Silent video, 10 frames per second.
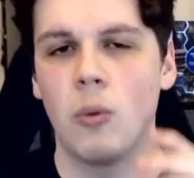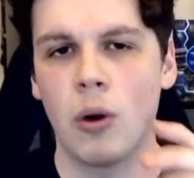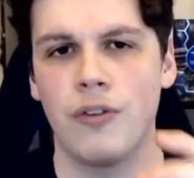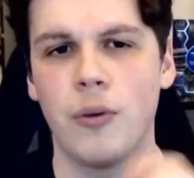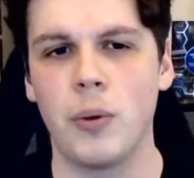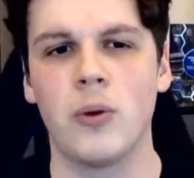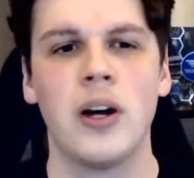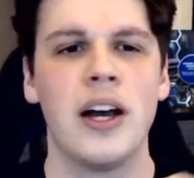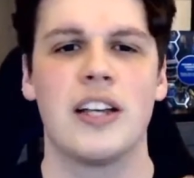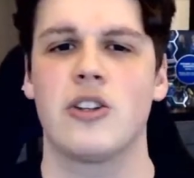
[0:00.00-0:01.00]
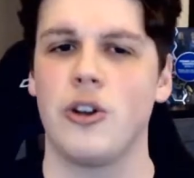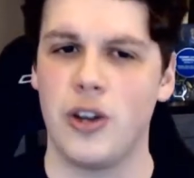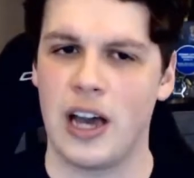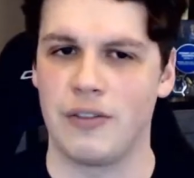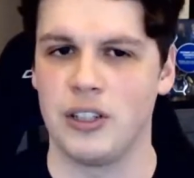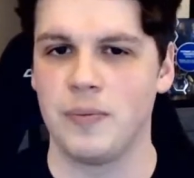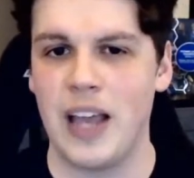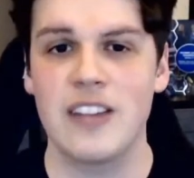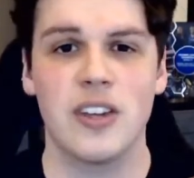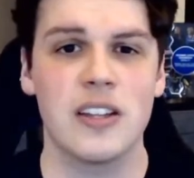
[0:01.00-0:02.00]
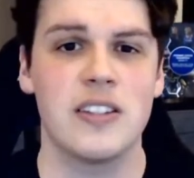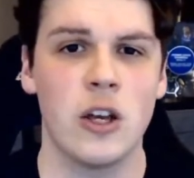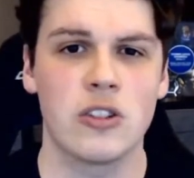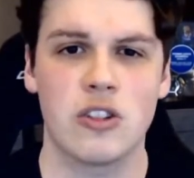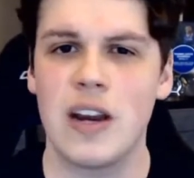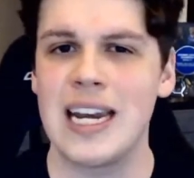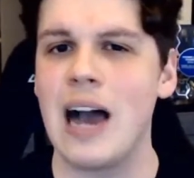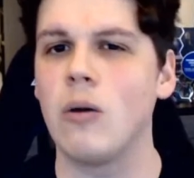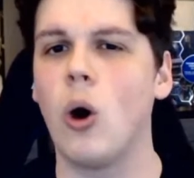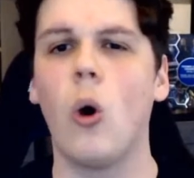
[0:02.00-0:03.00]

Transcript: OneFootball has got you covered. As you can see on screen now,